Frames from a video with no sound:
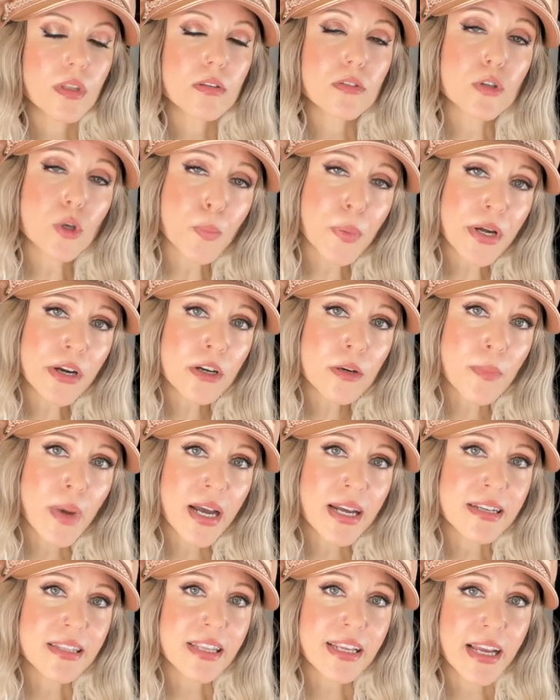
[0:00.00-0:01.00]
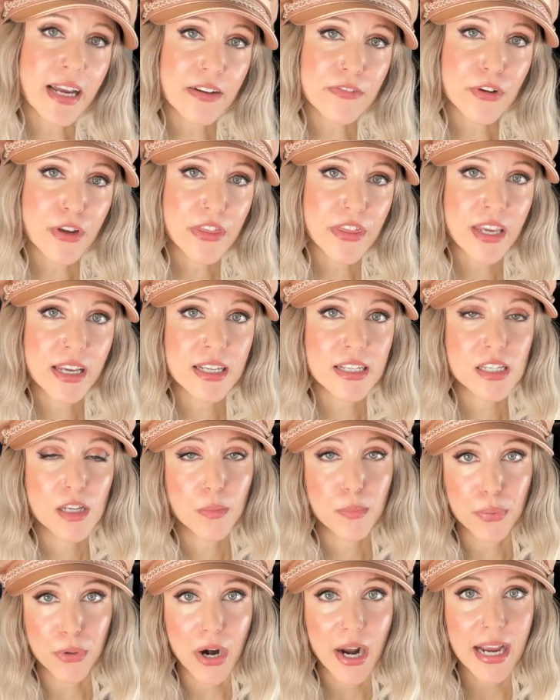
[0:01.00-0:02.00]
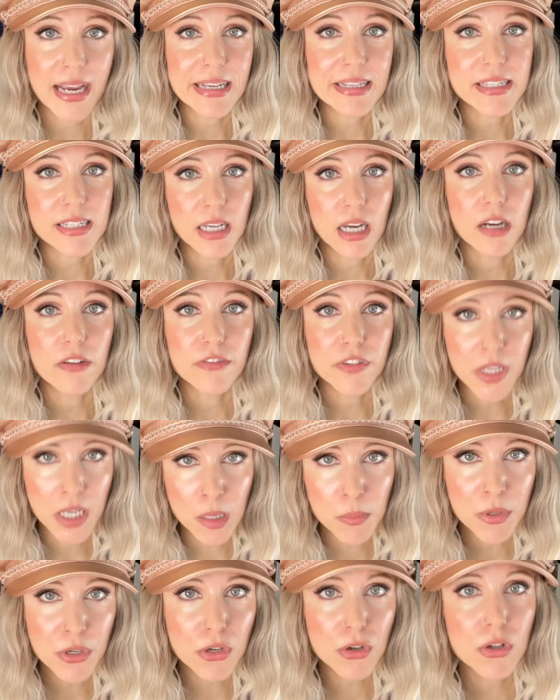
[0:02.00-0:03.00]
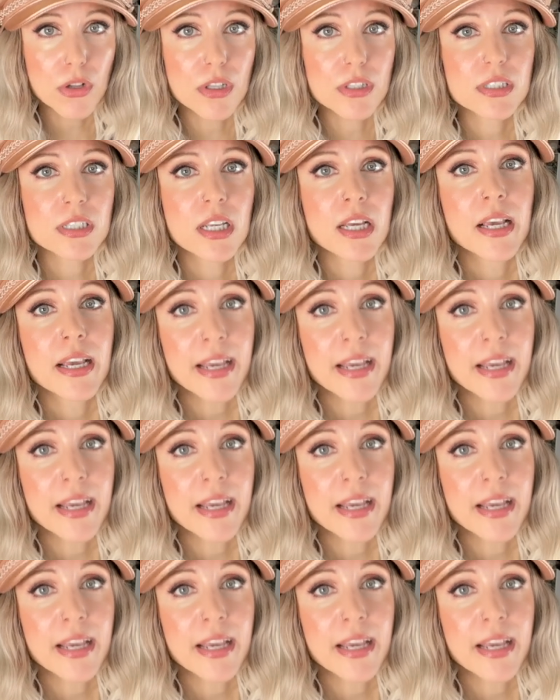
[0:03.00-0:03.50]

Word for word: So bear in mind that everything is comprised of chemicals